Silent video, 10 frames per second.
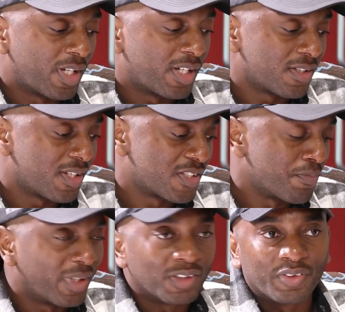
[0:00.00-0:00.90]
and it's
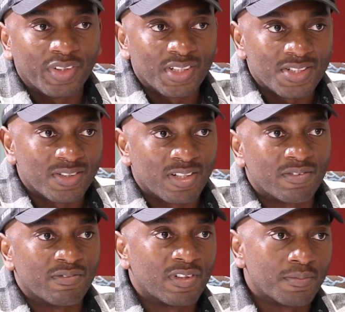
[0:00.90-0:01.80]
meant to create a certain kind of
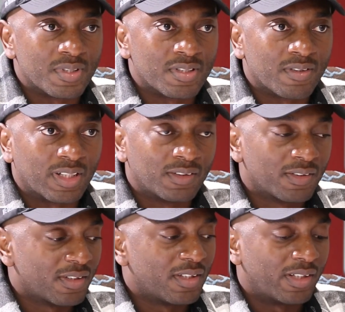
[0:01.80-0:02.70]
environment, right?
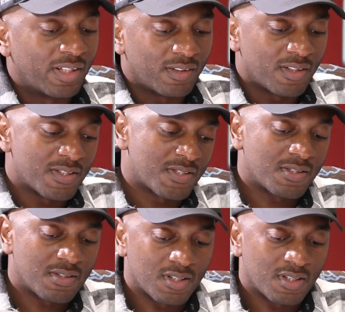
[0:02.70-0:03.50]
And then there's